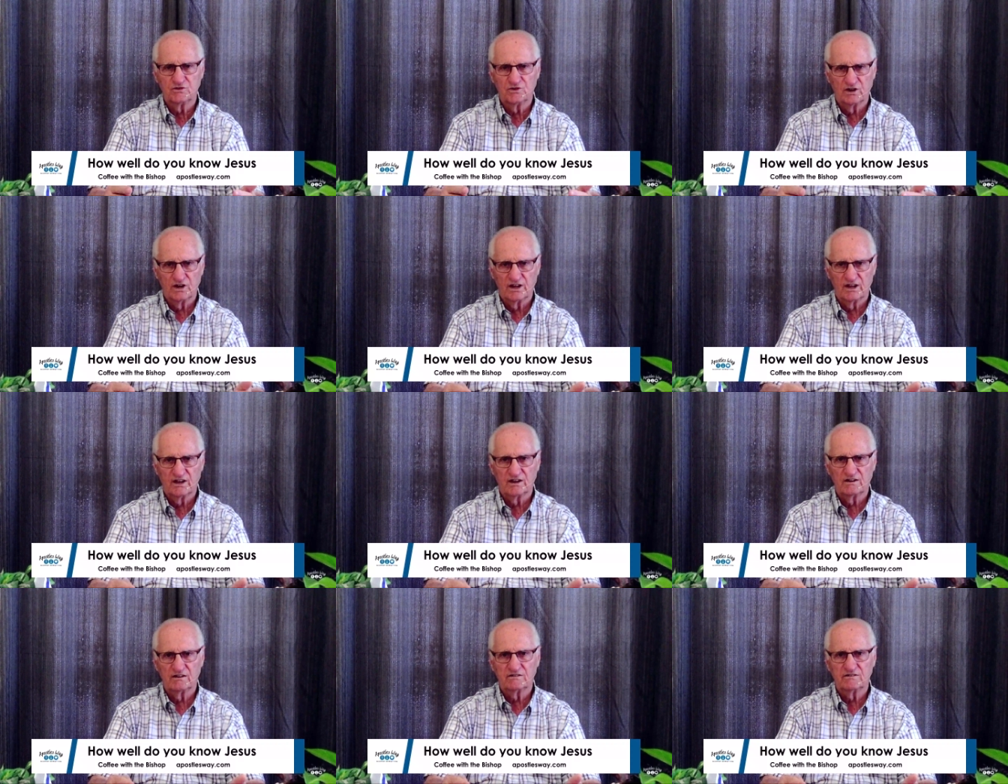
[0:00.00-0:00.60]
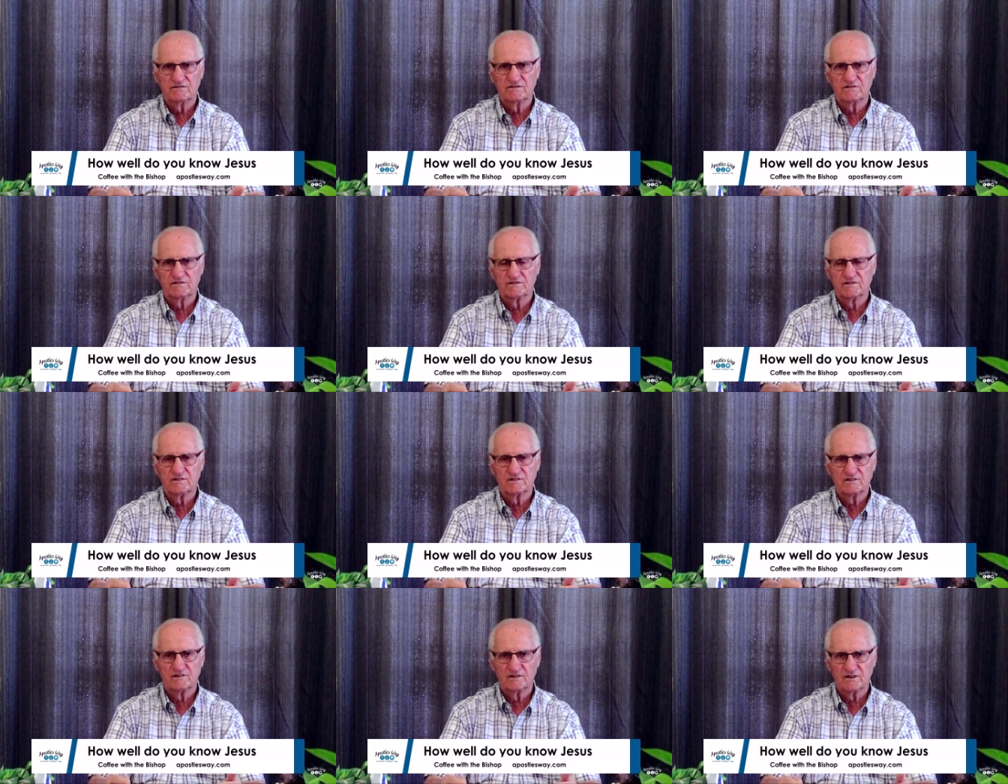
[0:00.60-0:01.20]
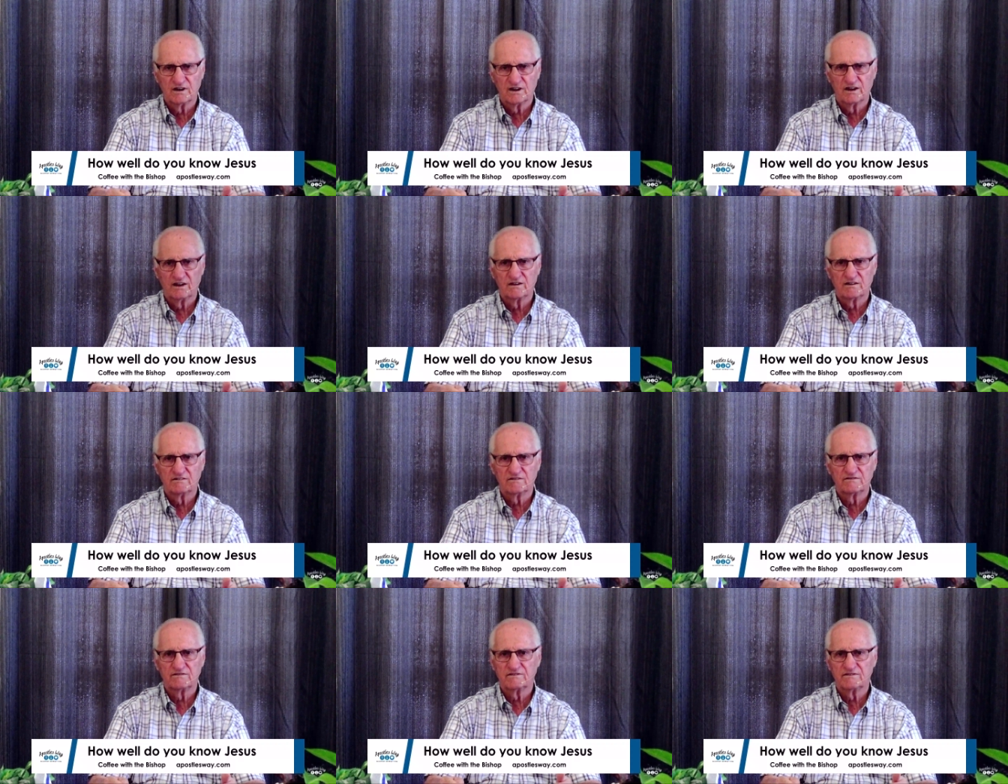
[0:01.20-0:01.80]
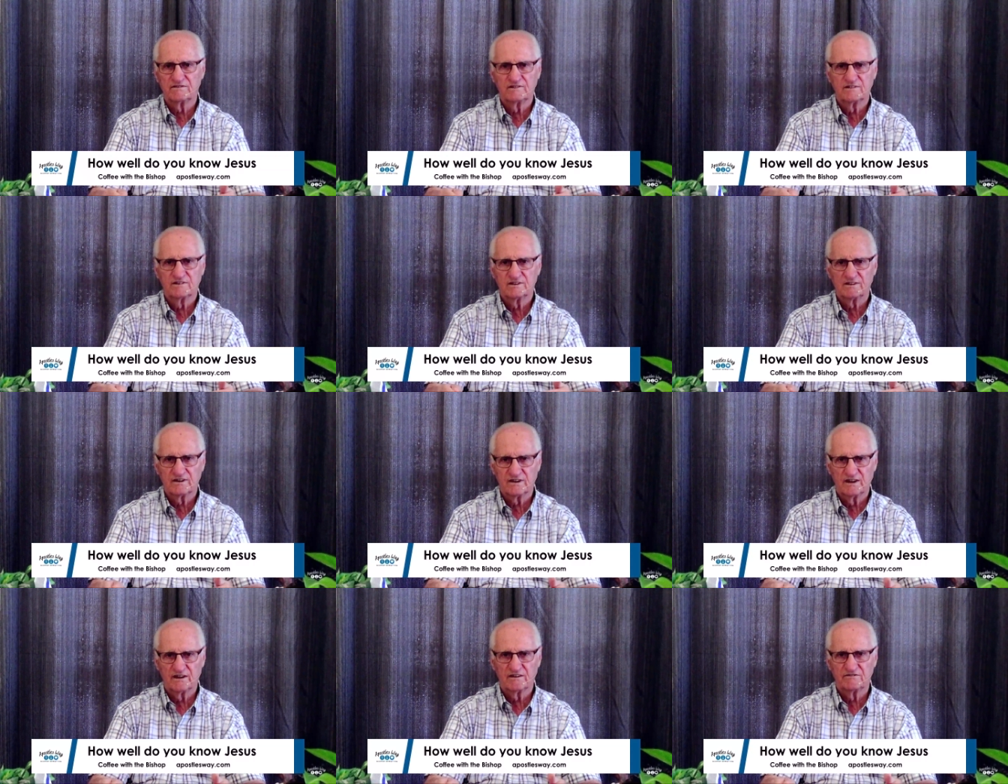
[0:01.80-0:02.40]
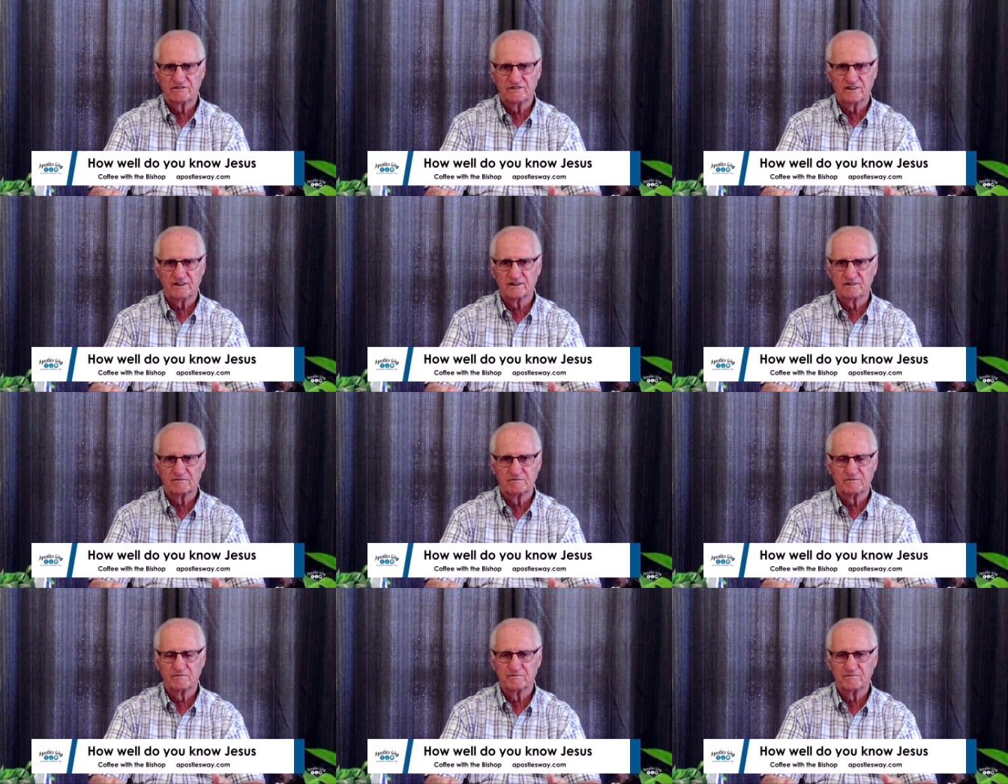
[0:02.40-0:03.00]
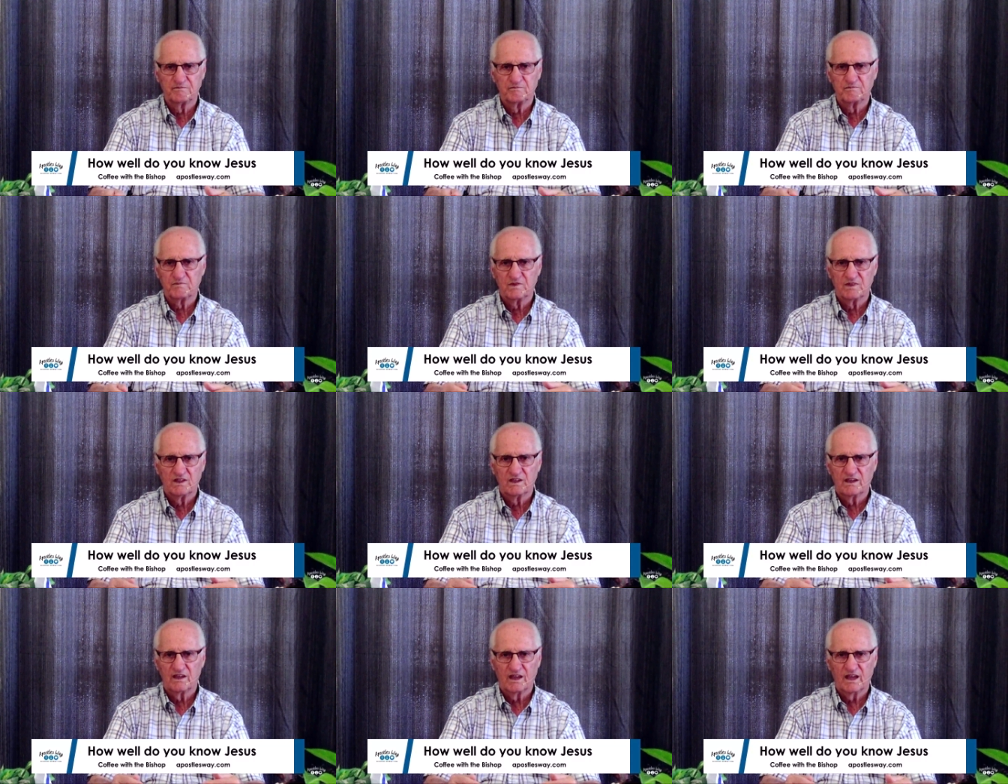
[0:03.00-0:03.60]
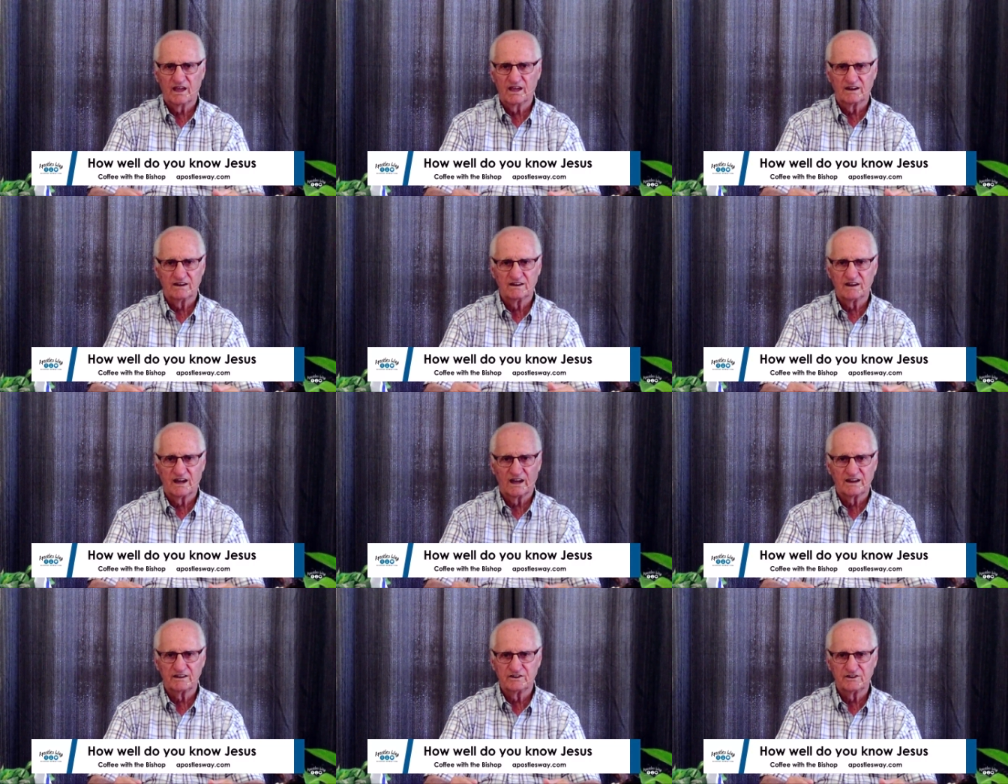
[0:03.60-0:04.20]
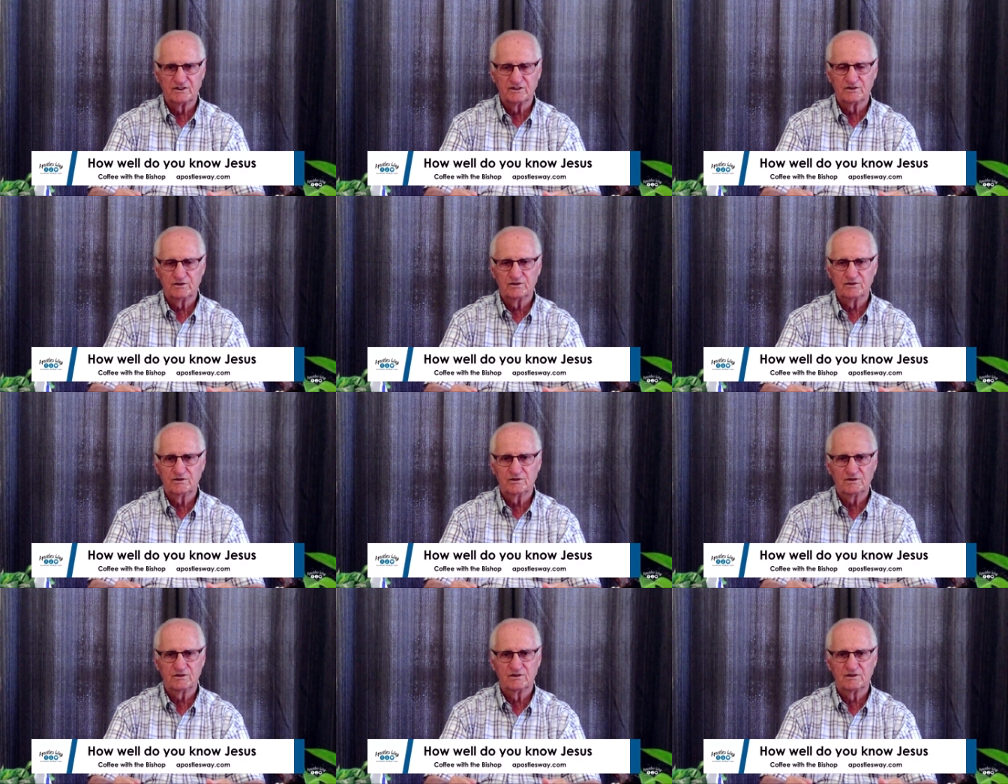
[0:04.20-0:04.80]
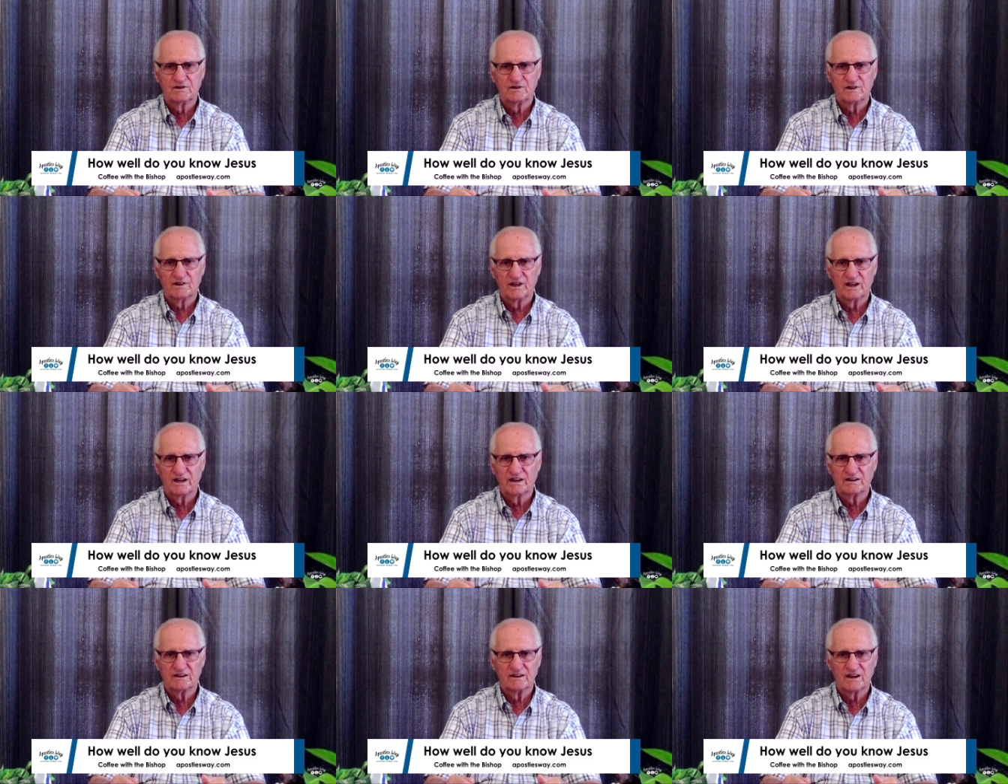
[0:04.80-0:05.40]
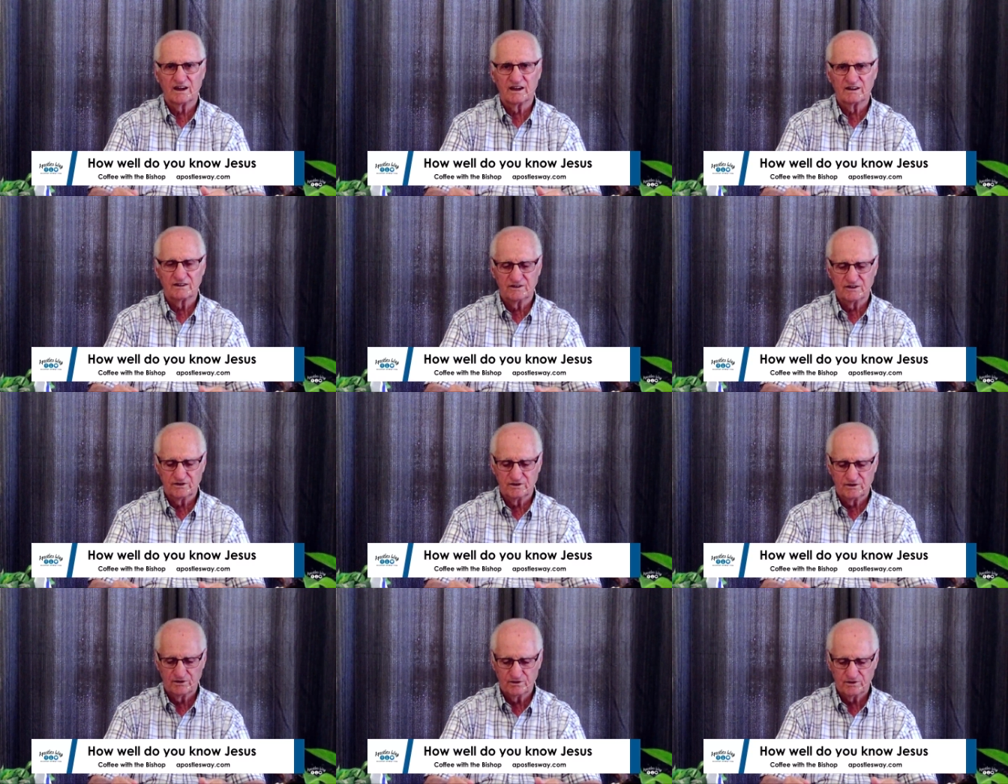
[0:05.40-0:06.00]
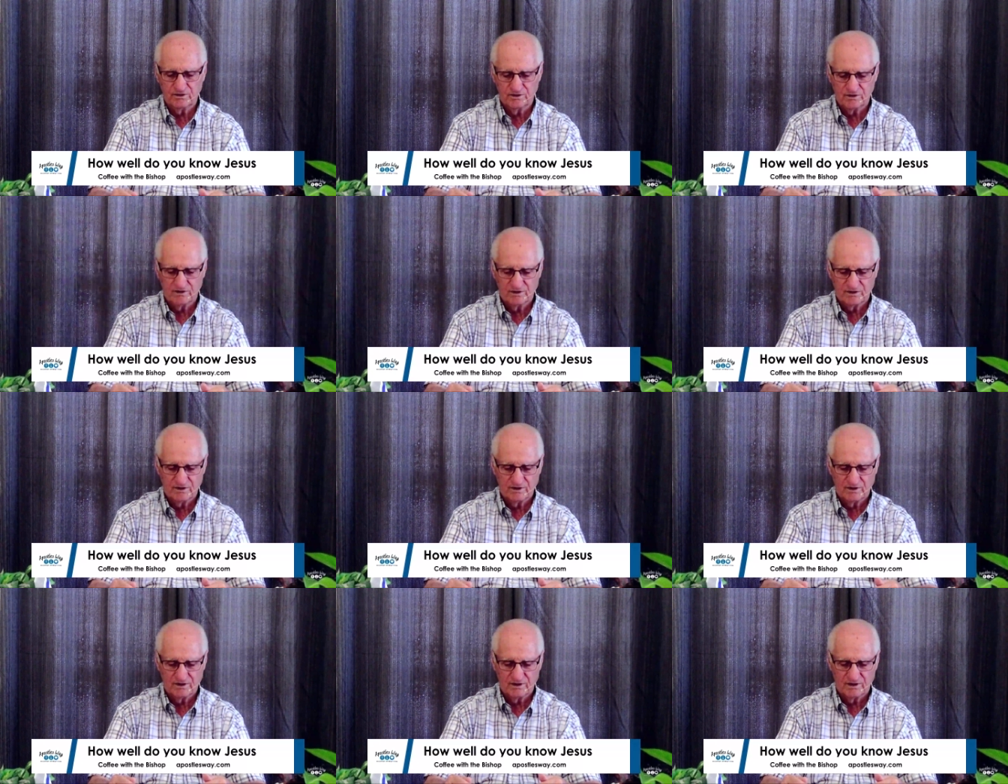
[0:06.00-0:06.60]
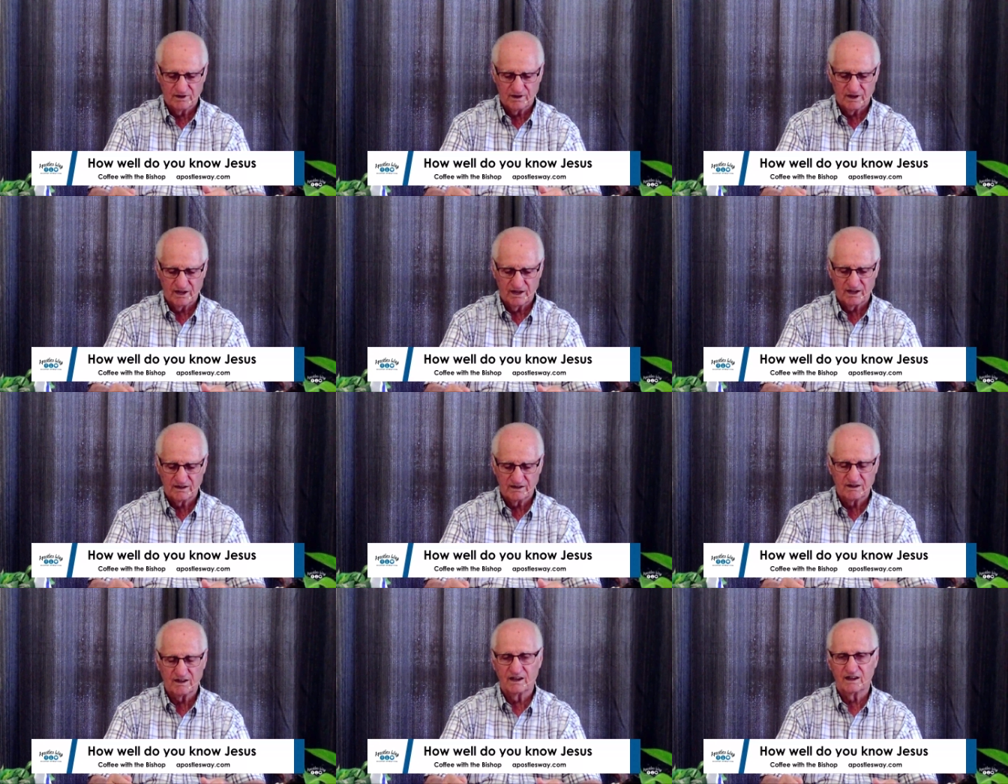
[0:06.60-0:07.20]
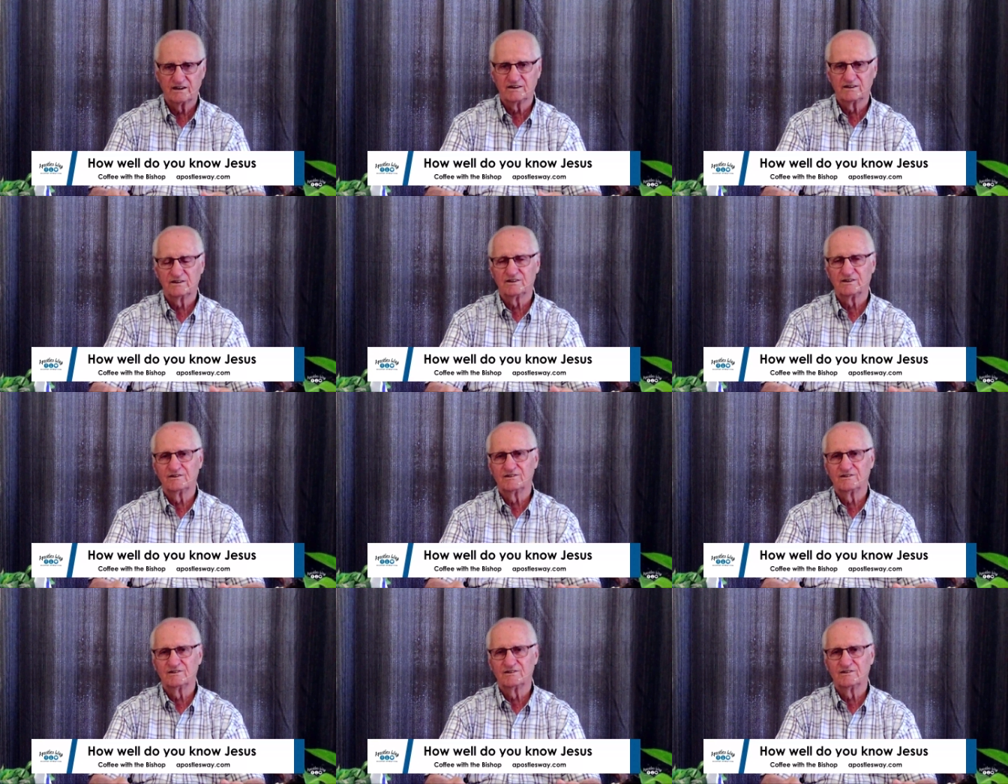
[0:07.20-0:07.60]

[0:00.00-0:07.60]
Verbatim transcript: love, love, love him. And I do, and I do, and I do.